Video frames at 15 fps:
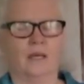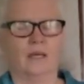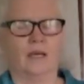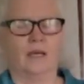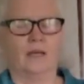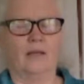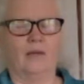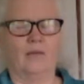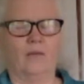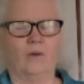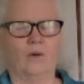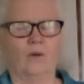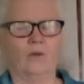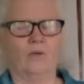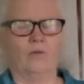and then
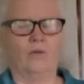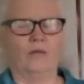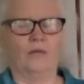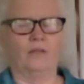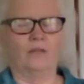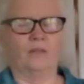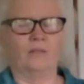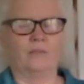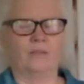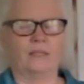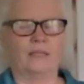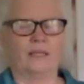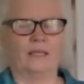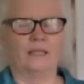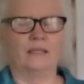roll the fingertips
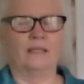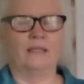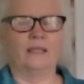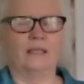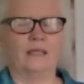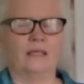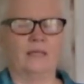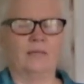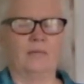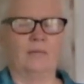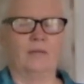into the hip